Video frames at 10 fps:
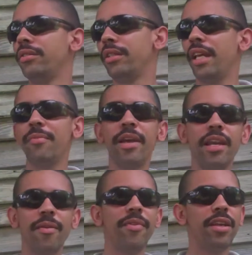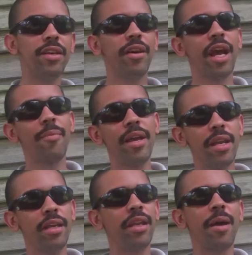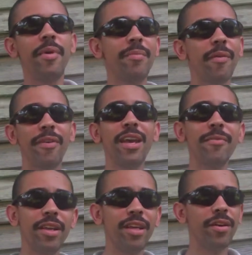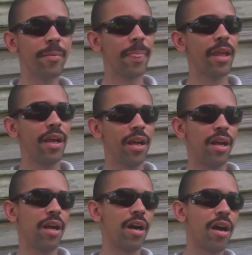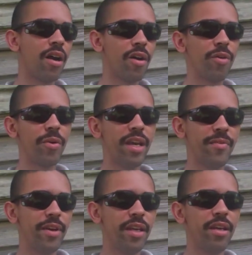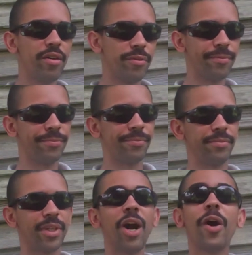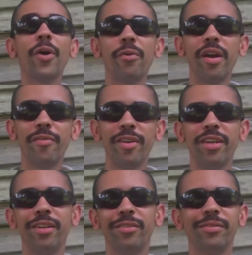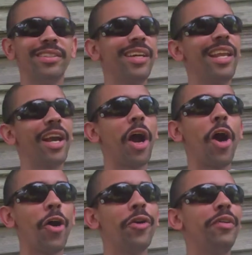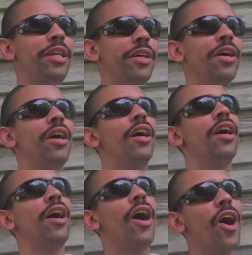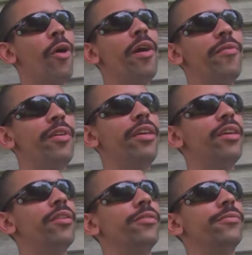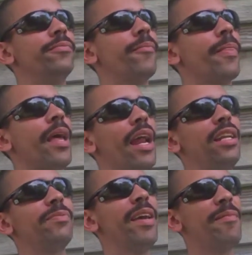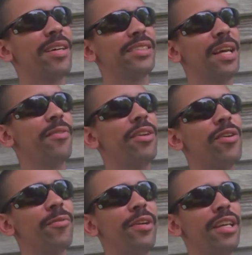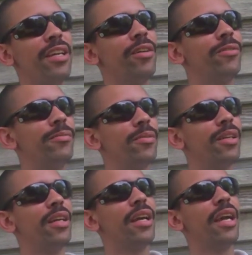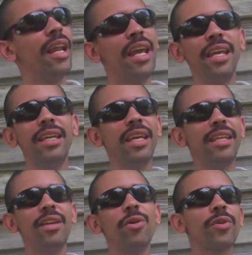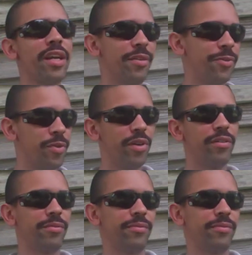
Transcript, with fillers: that he made that video, and I made it. I made my fan video, hallway video, hallway video. Sound like hall video, hallway video. And I just made my seven long video, and I ain't getting no credit for it.